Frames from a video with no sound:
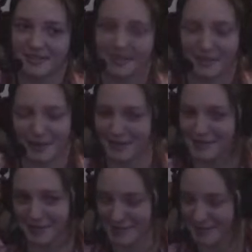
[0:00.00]
I think I
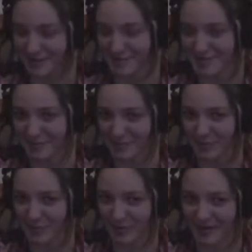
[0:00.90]
said this last time on the
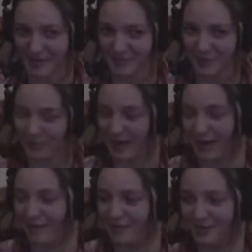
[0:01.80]
broadcast, we don't
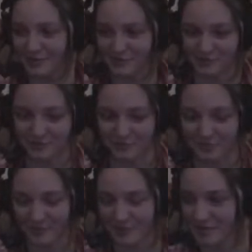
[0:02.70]
have any true
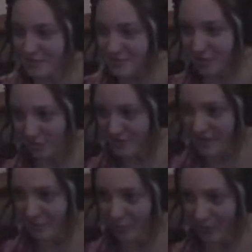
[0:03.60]
first-year students
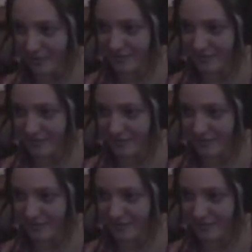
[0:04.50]
anymore.